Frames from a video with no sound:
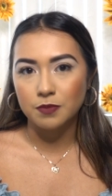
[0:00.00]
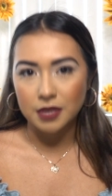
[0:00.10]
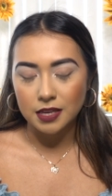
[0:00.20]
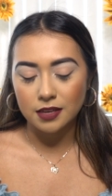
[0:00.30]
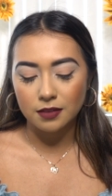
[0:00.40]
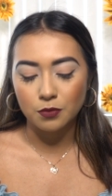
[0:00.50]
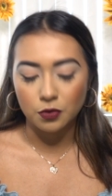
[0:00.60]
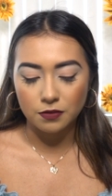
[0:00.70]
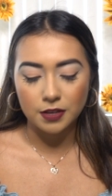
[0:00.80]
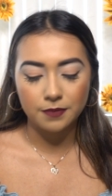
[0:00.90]
be
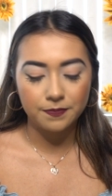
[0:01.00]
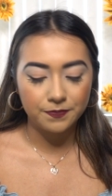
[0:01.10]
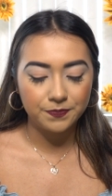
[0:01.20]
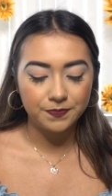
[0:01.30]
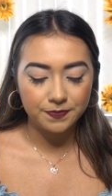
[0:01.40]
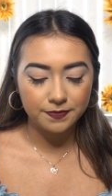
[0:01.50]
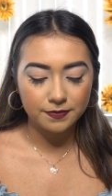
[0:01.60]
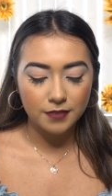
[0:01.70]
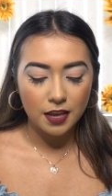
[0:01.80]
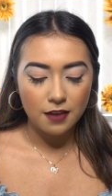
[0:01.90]
Morphe.
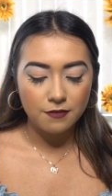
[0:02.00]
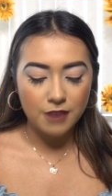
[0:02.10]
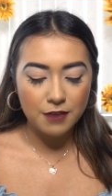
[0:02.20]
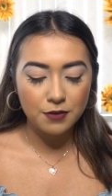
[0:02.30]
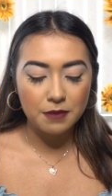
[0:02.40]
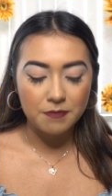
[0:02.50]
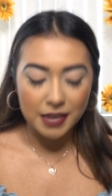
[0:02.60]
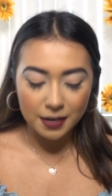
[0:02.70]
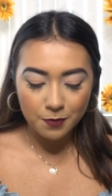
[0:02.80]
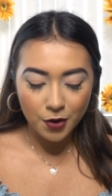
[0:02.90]
Favorite
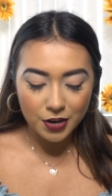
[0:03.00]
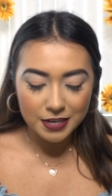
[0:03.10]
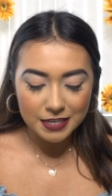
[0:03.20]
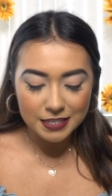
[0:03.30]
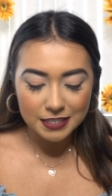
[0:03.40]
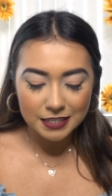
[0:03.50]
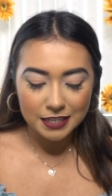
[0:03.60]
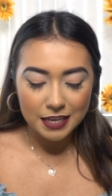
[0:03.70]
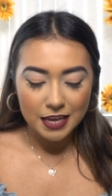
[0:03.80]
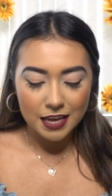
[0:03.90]
makeup artist?
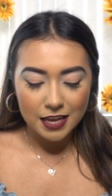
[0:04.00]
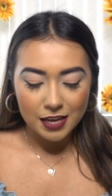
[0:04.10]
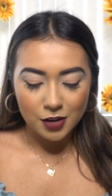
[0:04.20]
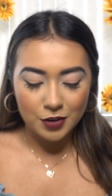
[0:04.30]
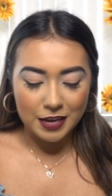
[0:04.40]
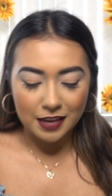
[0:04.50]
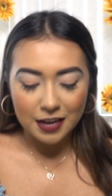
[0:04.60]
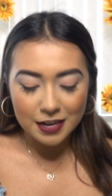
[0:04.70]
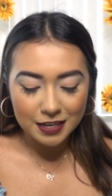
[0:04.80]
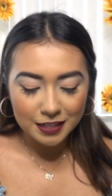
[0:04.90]
Okay,
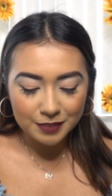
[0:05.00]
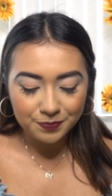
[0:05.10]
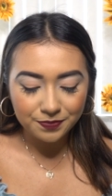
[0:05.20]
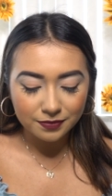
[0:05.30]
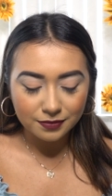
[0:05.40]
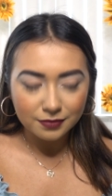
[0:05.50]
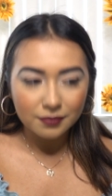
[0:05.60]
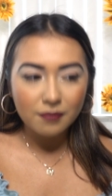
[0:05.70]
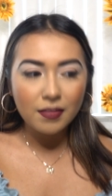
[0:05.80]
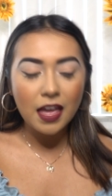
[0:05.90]

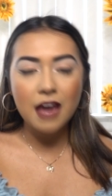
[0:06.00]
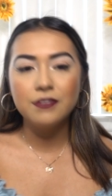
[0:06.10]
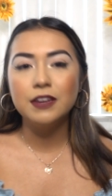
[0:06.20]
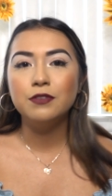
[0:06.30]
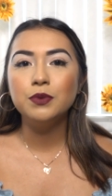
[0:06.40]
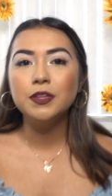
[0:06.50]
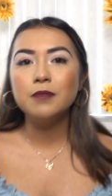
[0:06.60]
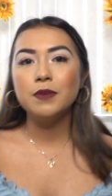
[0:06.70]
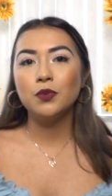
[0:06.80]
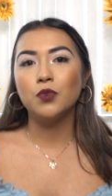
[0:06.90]
I've never really
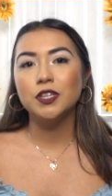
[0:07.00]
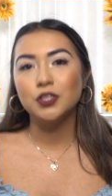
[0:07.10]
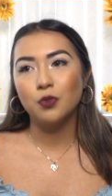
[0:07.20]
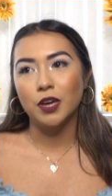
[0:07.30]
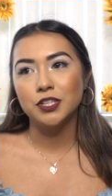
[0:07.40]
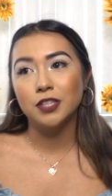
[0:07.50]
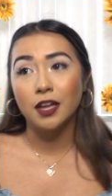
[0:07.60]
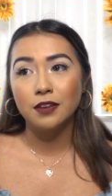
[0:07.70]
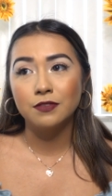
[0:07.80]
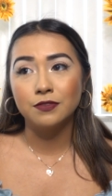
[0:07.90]
been one to watch a
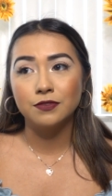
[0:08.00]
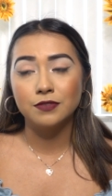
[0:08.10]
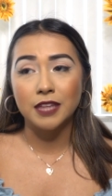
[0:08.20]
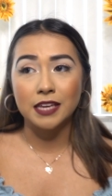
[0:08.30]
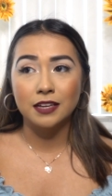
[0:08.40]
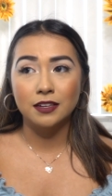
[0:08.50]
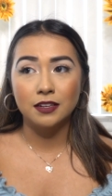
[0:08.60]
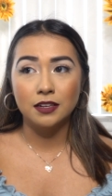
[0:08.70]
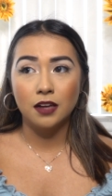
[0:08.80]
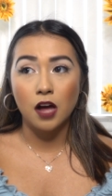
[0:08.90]
lot of
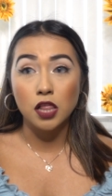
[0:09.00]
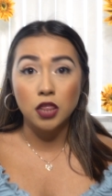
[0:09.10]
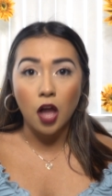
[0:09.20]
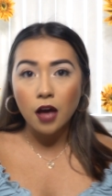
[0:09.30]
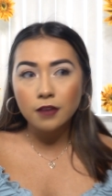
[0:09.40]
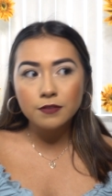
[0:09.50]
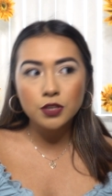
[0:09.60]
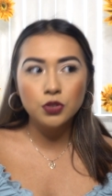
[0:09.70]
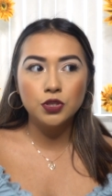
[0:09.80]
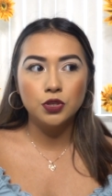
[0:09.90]

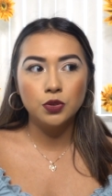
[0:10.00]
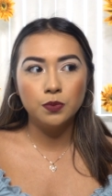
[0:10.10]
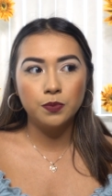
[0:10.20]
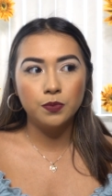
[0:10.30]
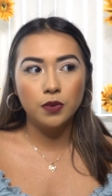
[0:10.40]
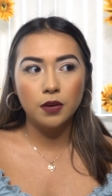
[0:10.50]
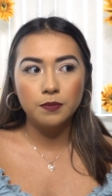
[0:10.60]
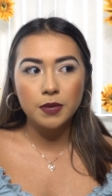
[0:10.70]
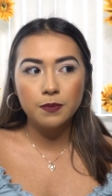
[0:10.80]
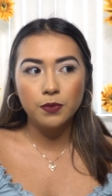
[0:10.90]
YouTube
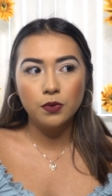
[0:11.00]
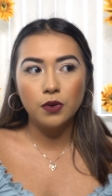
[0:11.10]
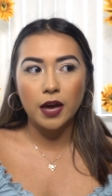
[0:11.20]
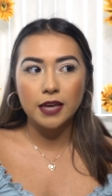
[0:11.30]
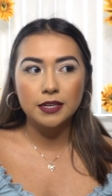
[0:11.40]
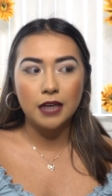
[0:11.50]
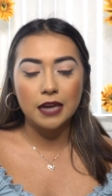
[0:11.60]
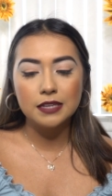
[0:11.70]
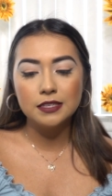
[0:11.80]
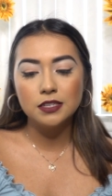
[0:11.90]
people. I
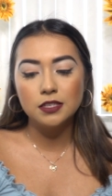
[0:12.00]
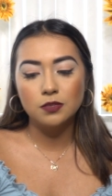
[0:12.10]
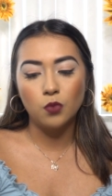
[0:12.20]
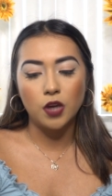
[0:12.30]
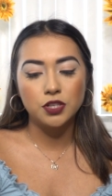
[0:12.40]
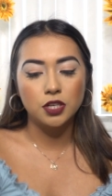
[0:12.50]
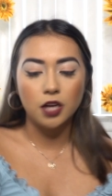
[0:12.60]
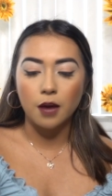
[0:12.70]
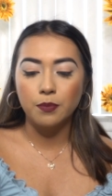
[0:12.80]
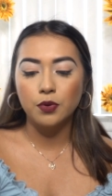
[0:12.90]
kind of just watch a
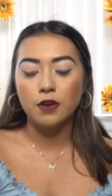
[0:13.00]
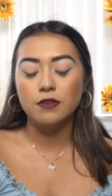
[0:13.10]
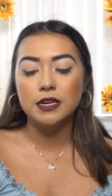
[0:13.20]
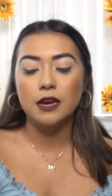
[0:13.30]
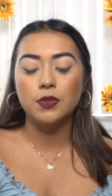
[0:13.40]
couple every now